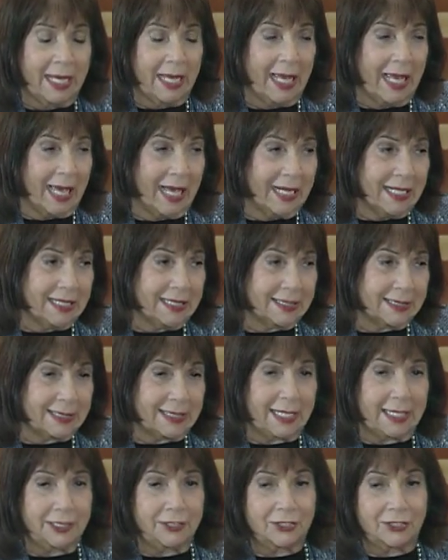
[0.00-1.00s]
And he
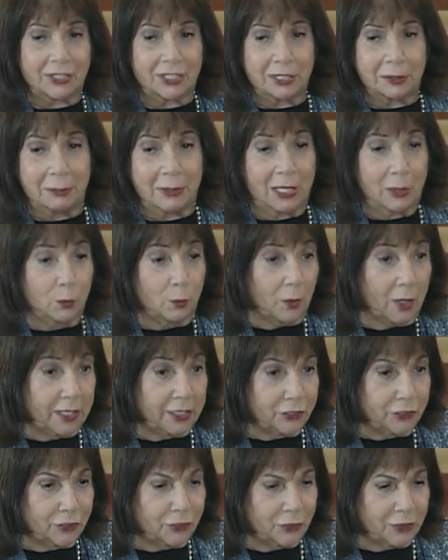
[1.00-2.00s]
says to the man, "What
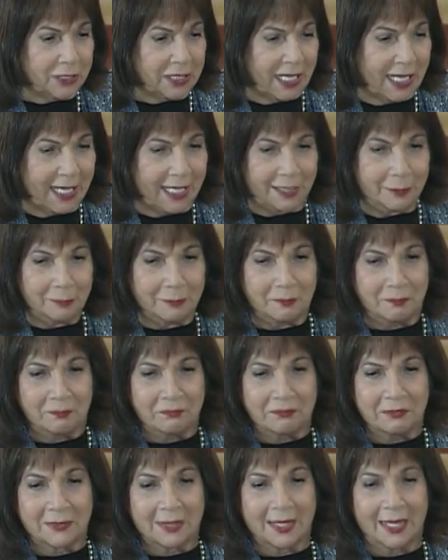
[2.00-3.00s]
is your name?"
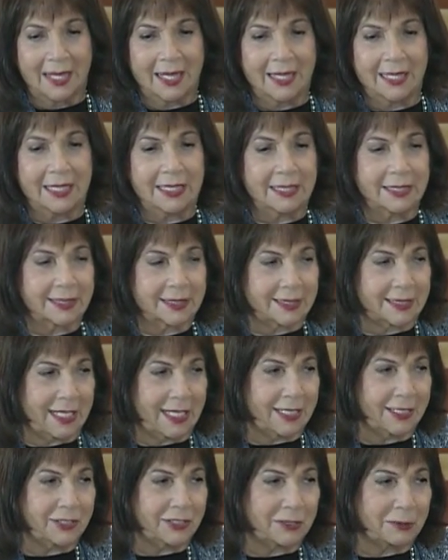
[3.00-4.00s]
And he
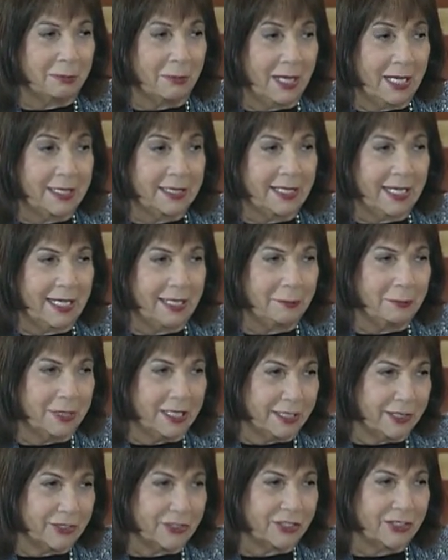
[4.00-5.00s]
says, "My name
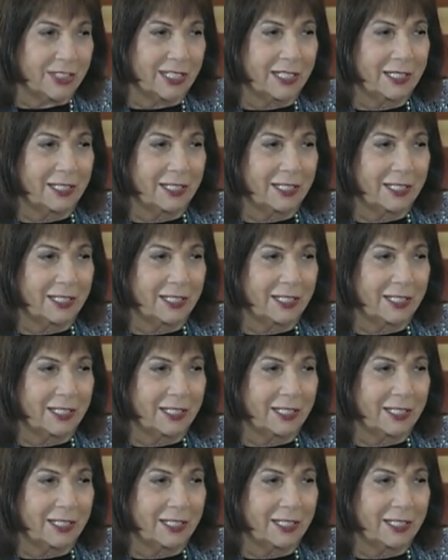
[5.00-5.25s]
is